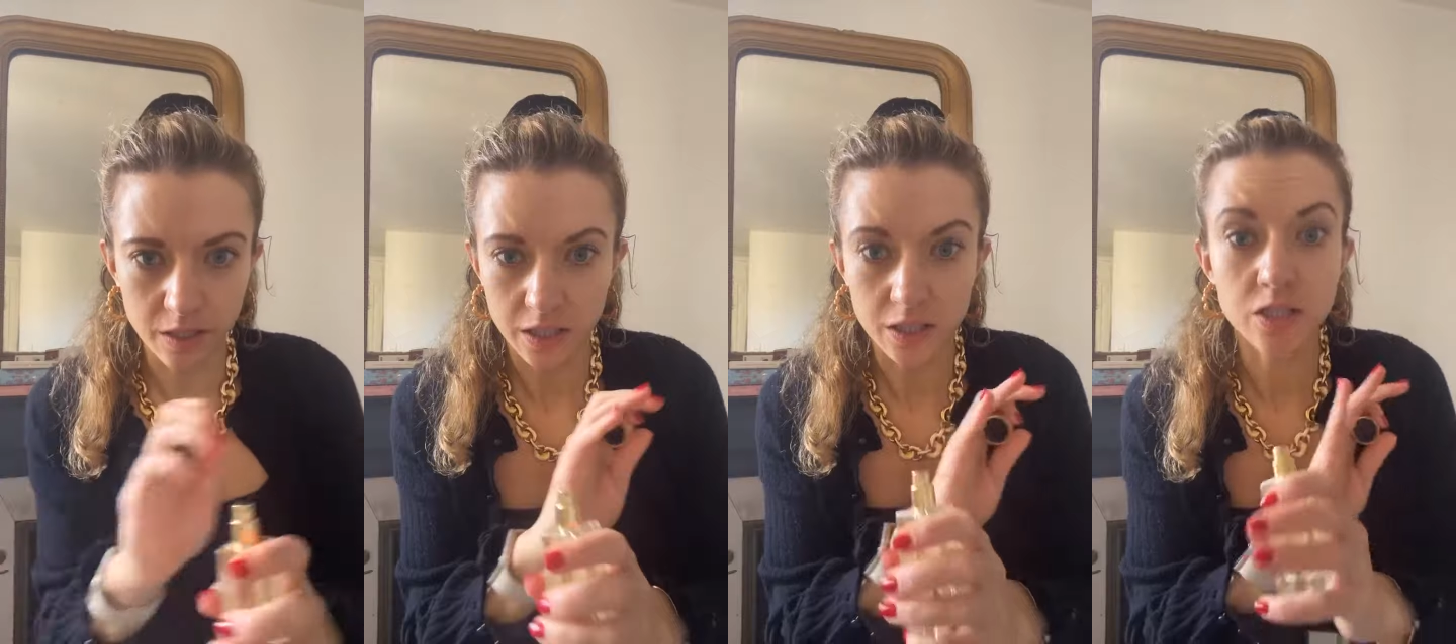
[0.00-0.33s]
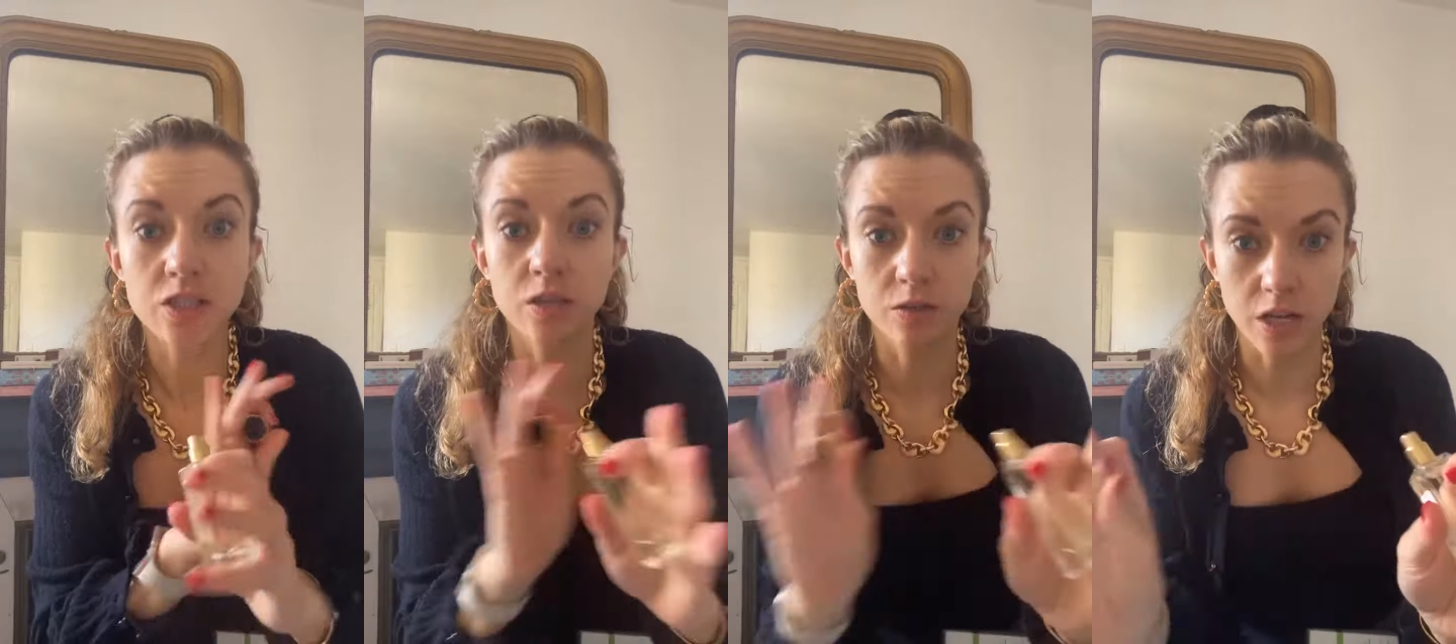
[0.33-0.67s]
is
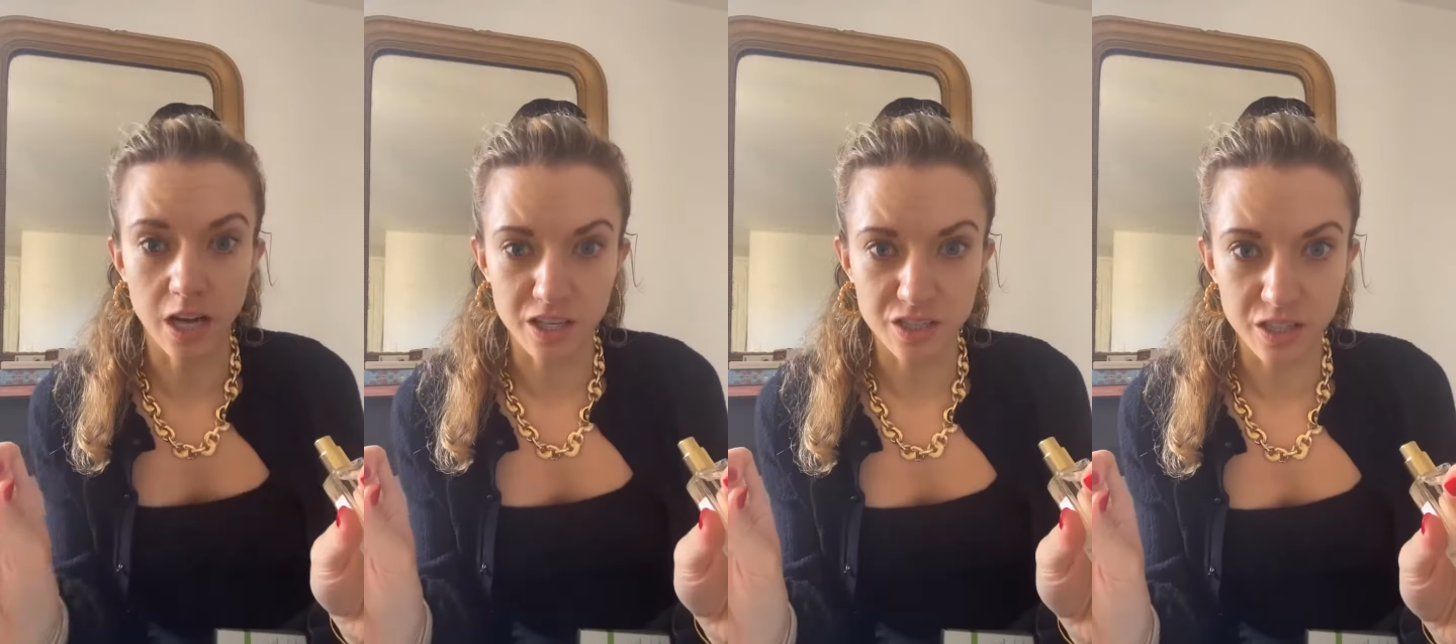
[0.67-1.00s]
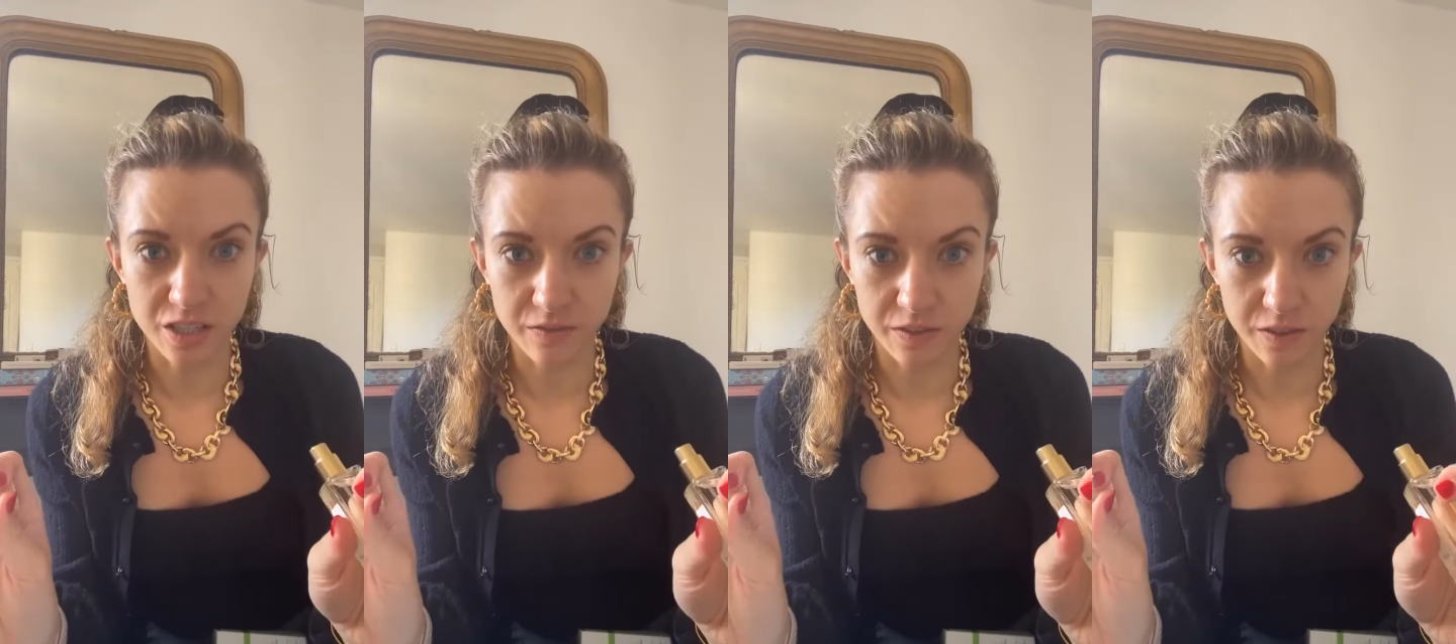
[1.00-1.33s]
so toxic
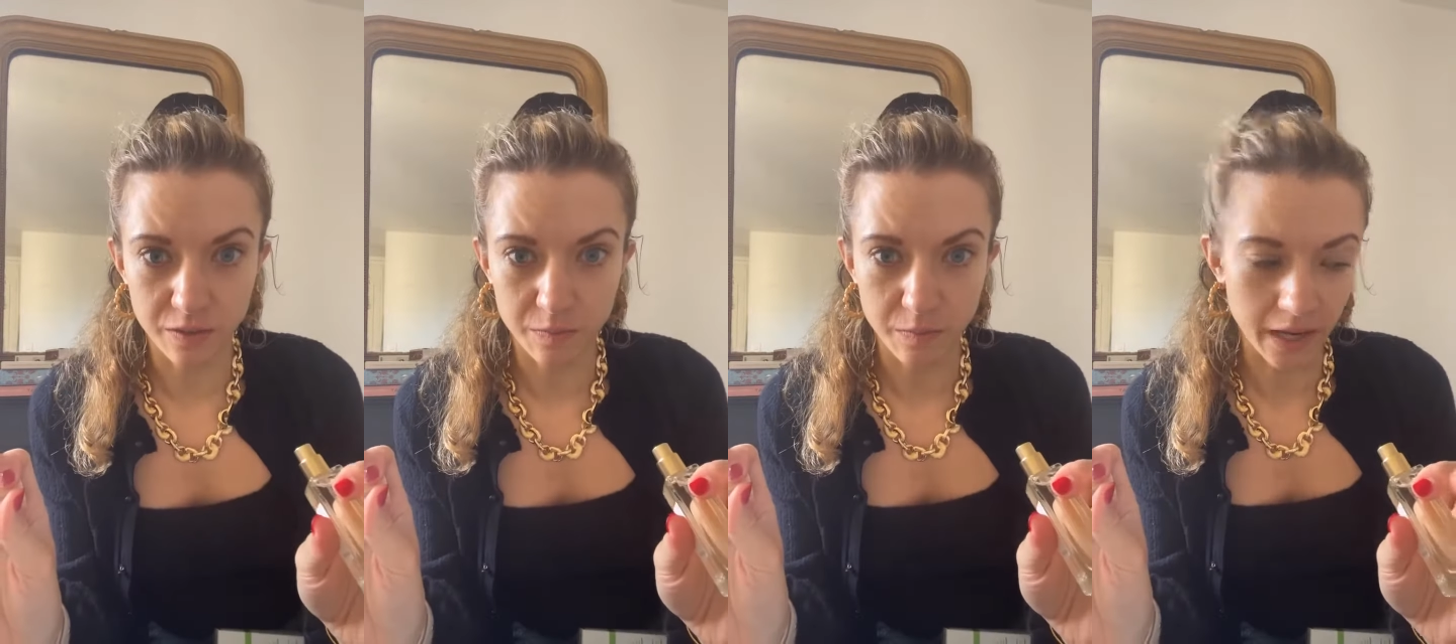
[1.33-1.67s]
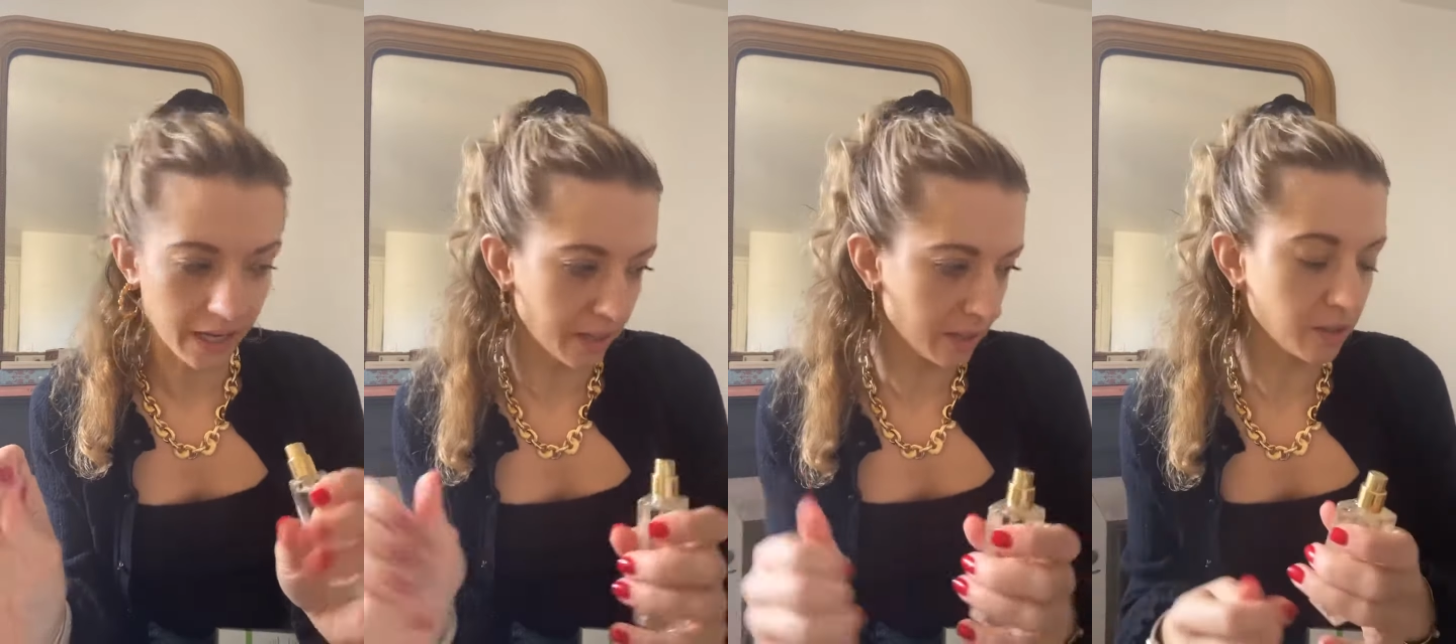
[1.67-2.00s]
if you don't buy
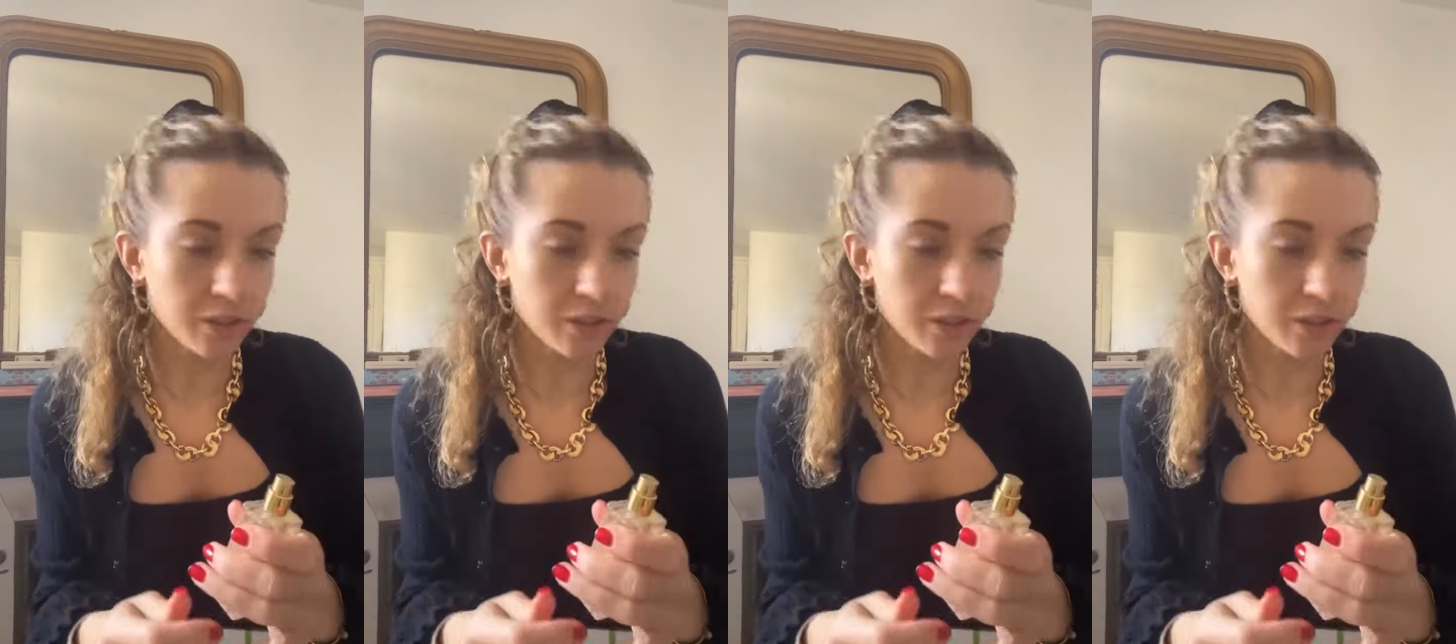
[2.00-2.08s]
it.